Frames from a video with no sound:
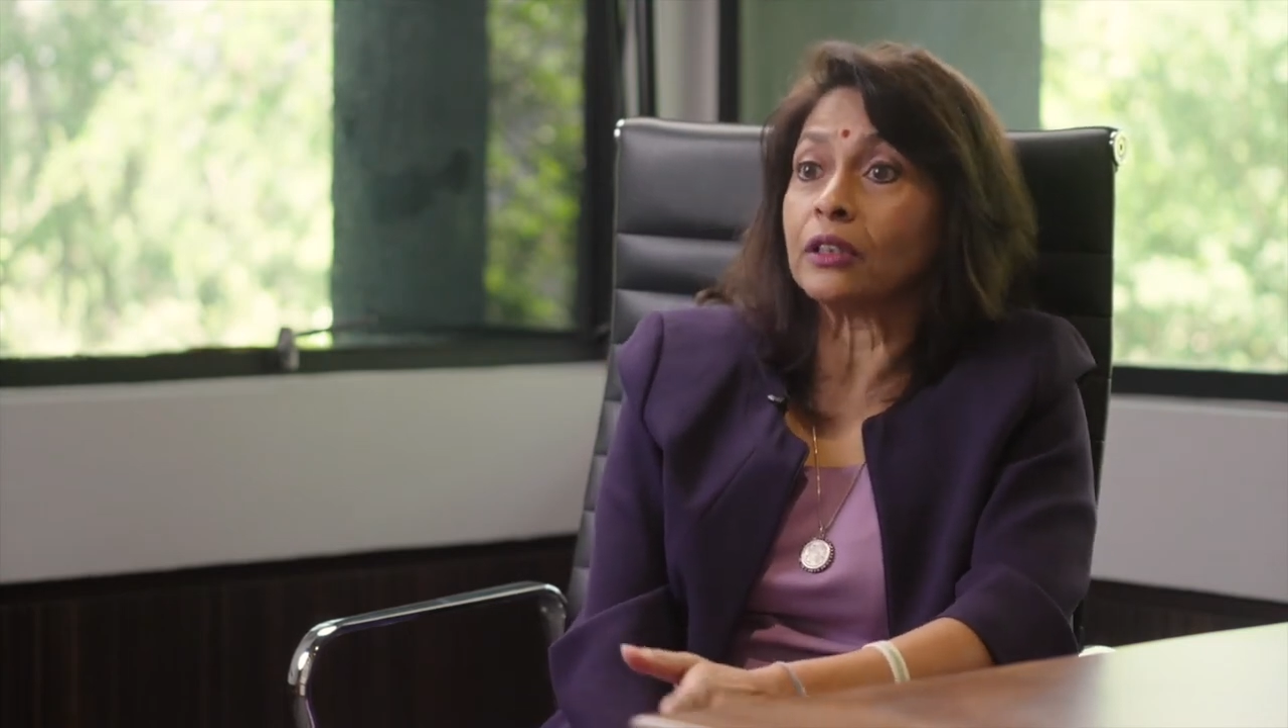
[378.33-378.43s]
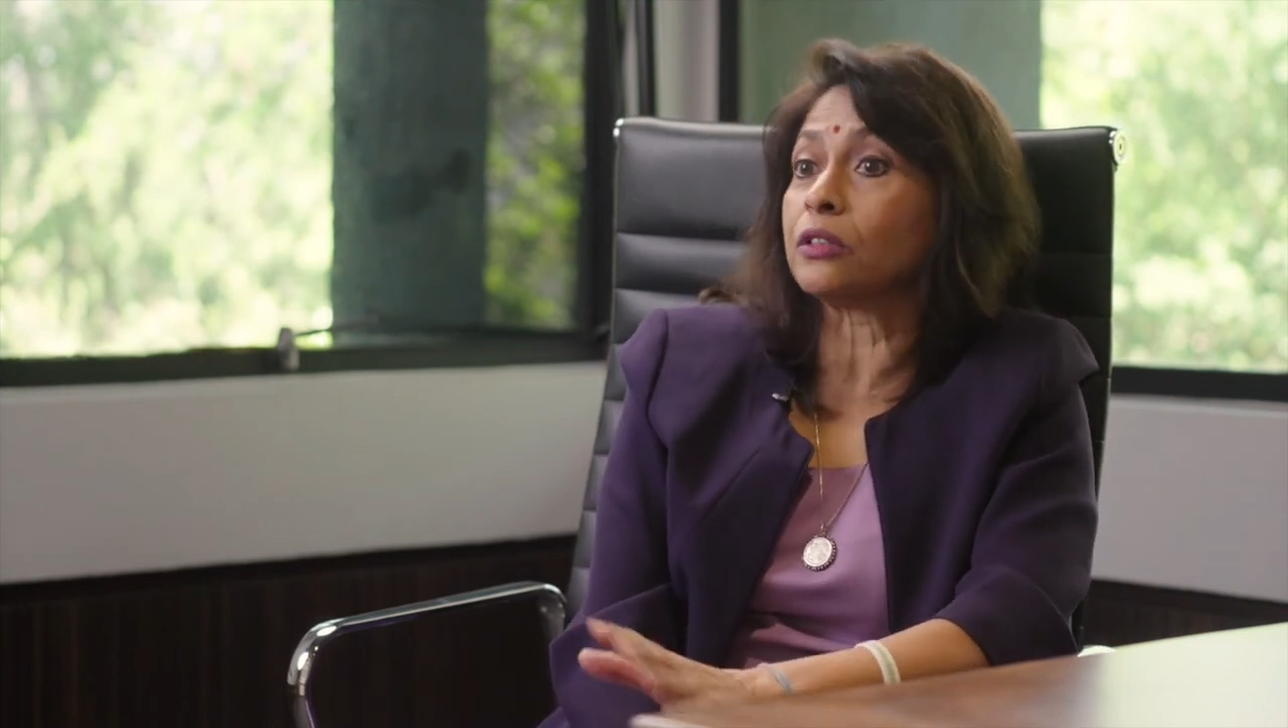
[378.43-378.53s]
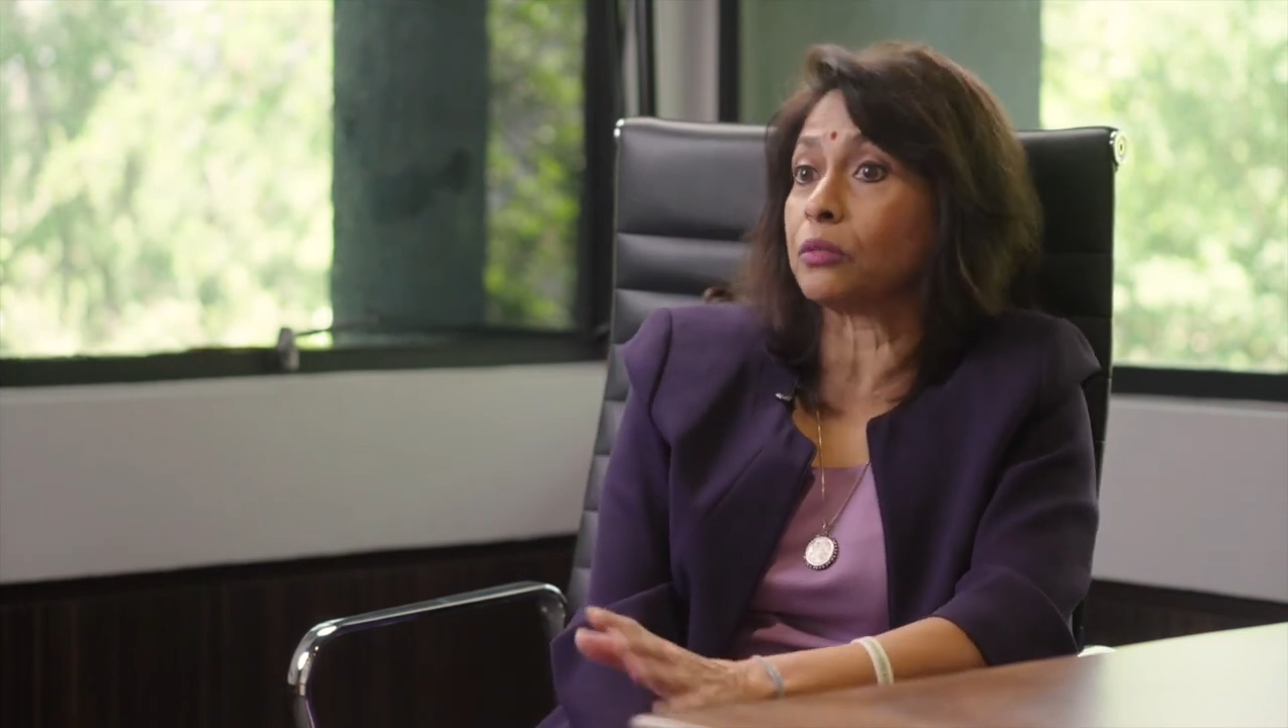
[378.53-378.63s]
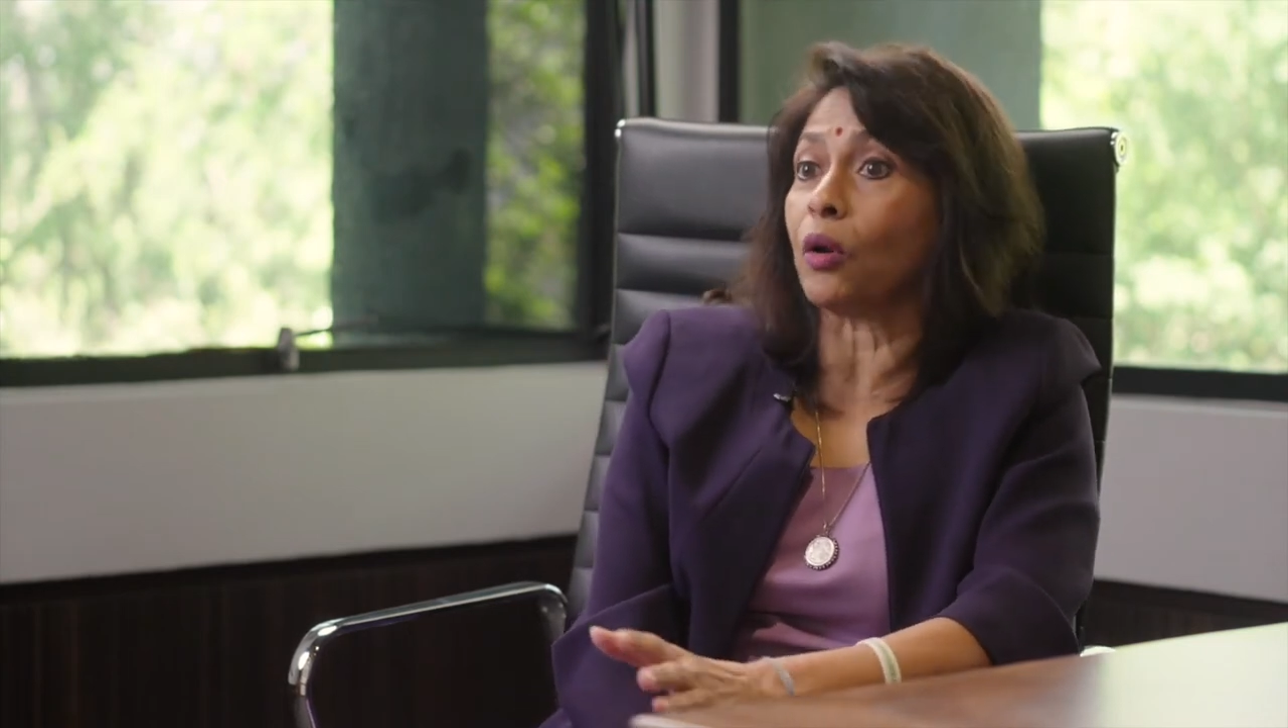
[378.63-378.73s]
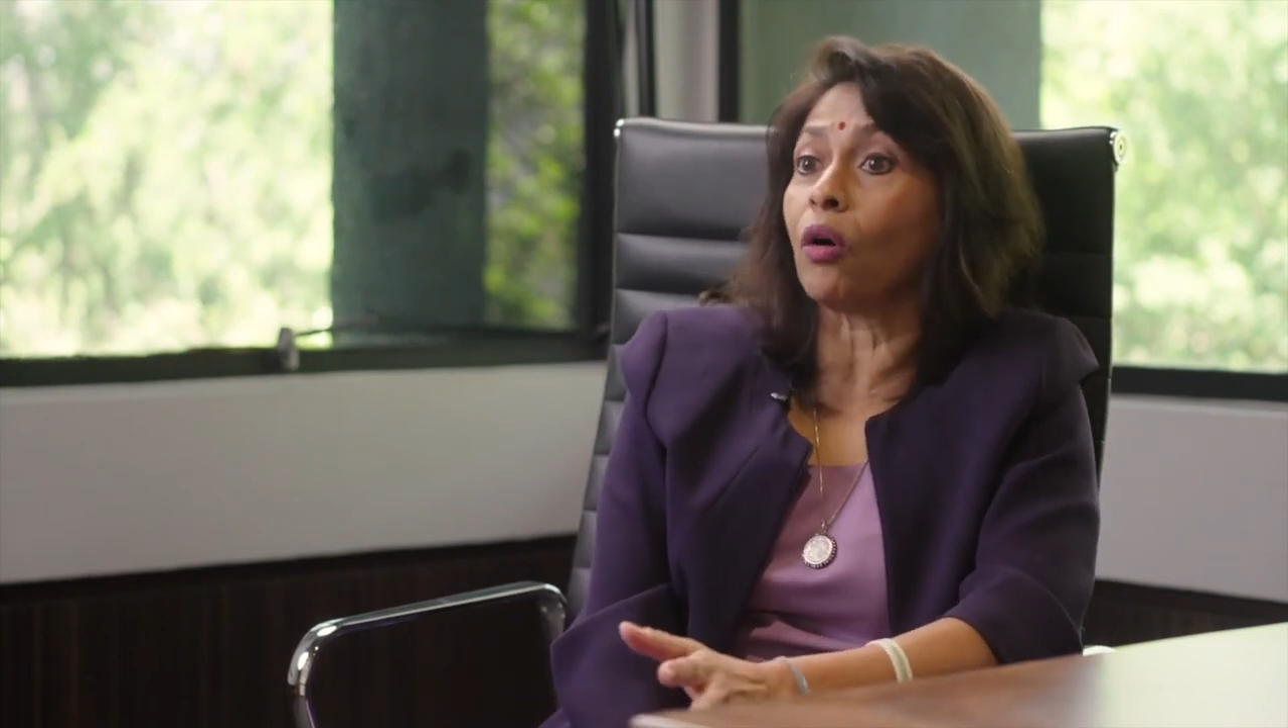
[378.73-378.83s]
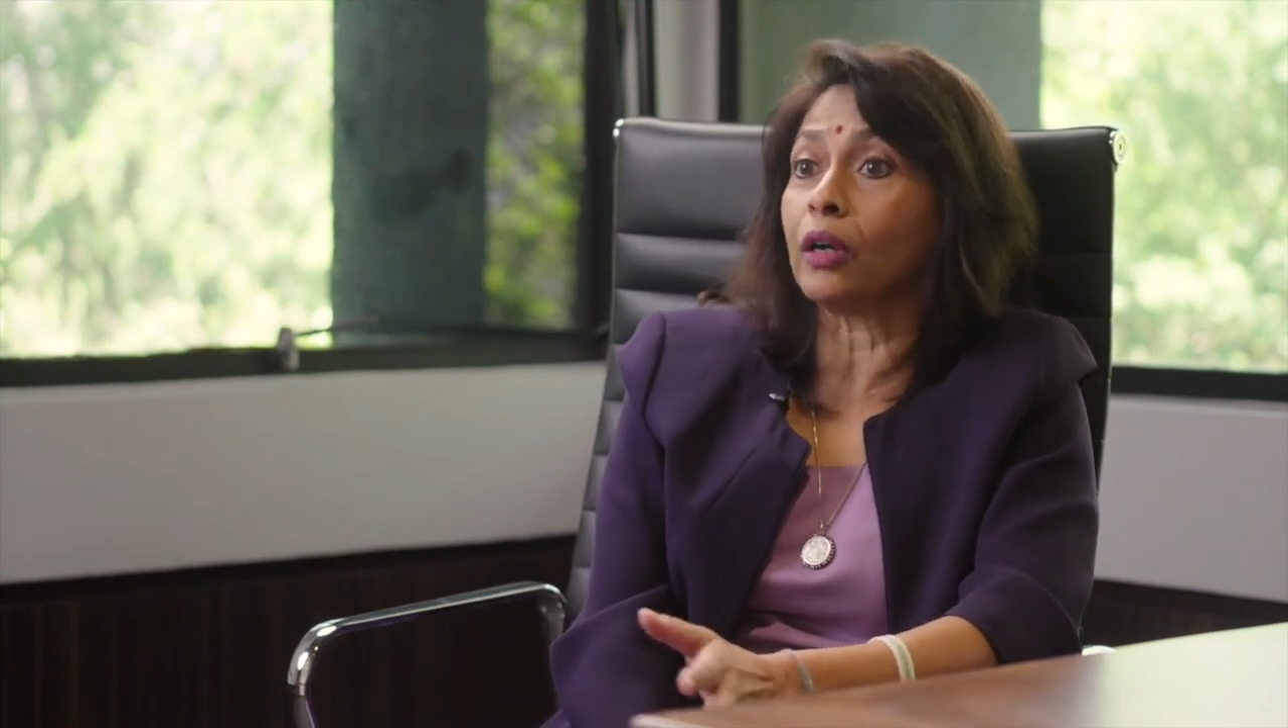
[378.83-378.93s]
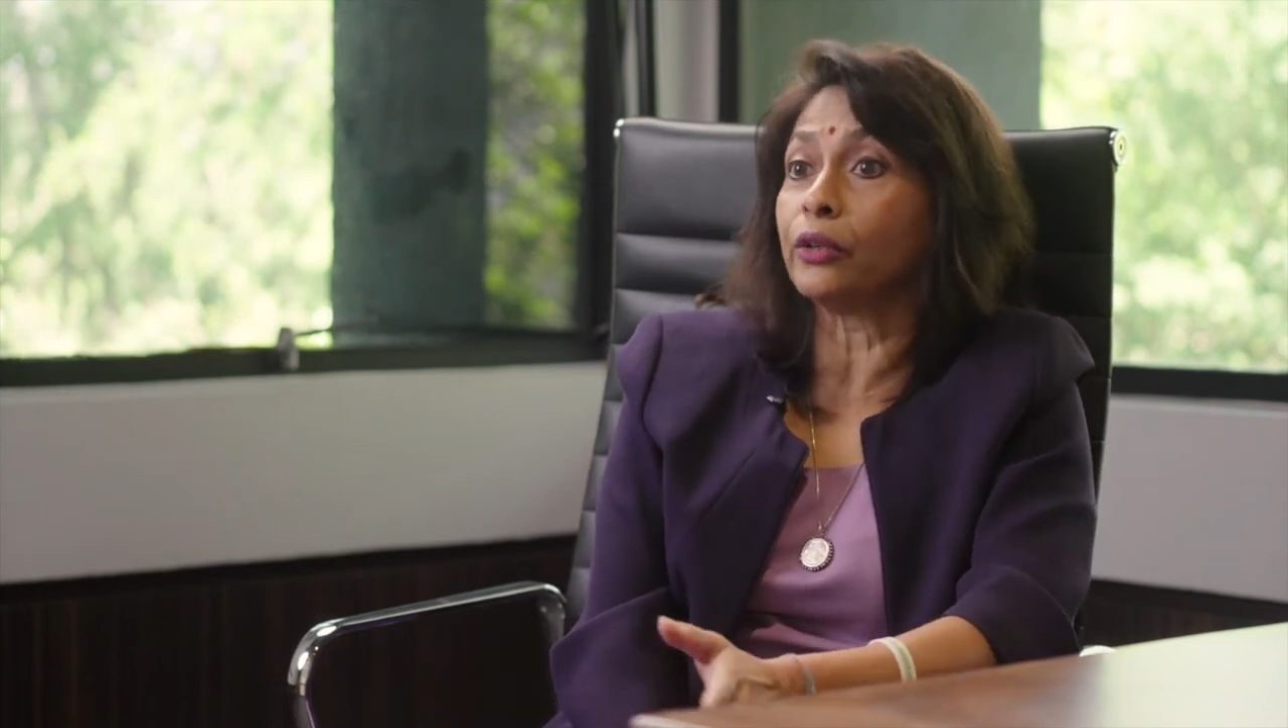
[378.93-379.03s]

is uh,